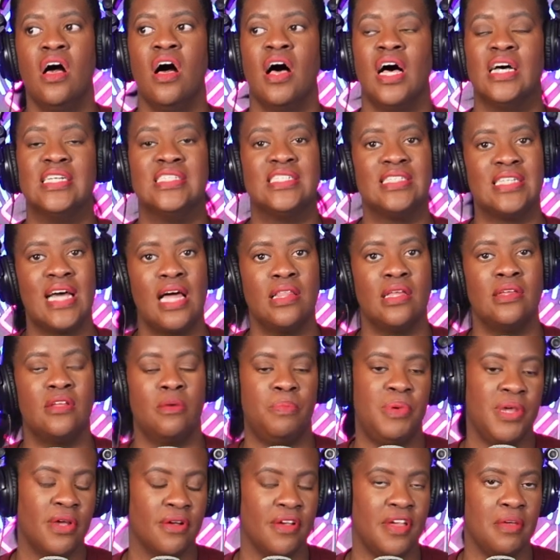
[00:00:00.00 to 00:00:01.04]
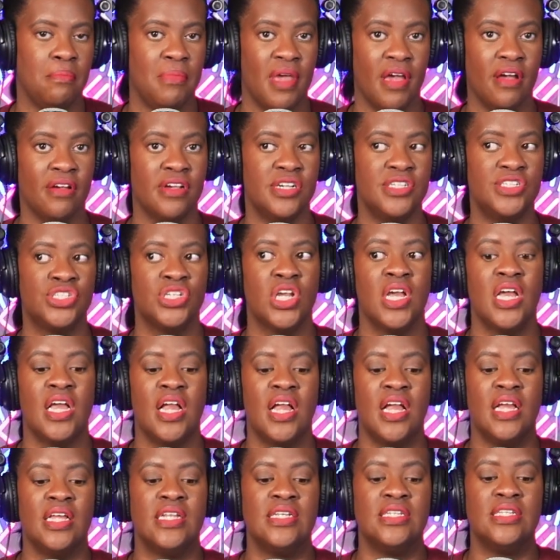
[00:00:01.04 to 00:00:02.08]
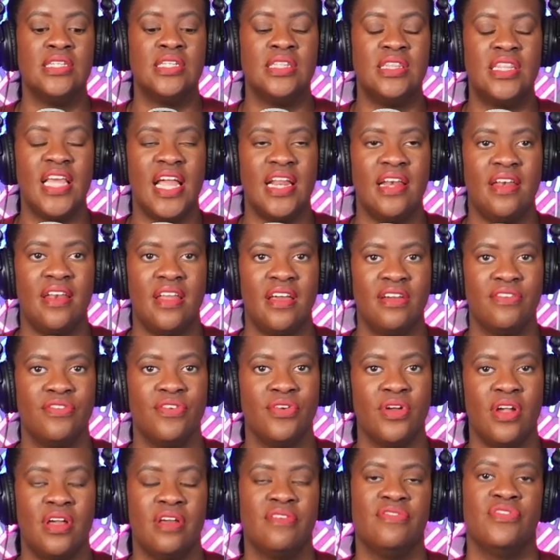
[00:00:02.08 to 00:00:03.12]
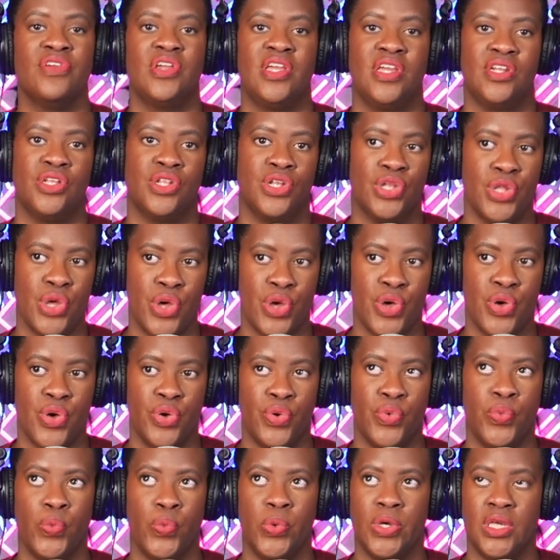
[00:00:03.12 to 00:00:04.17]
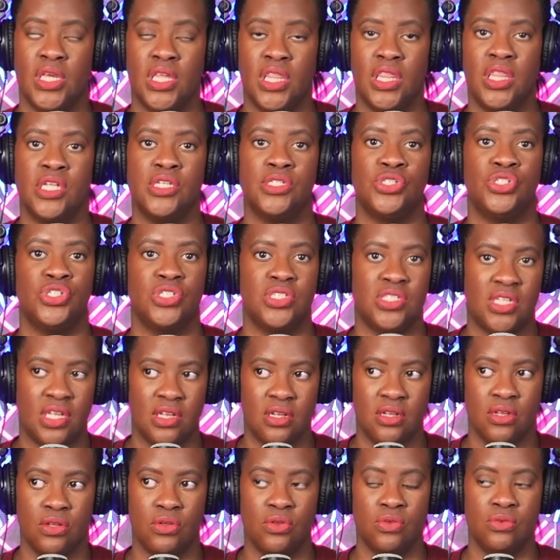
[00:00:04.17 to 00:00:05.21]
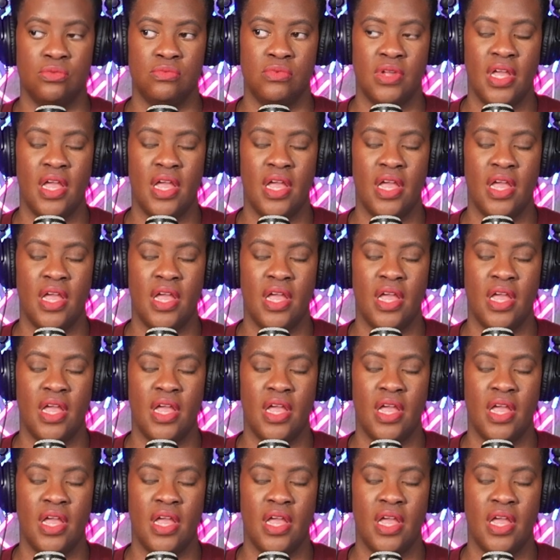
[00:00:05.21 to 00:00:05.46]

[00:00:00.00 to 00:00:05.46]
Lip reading: a solid appearing marriage, they never ever get along with Giselle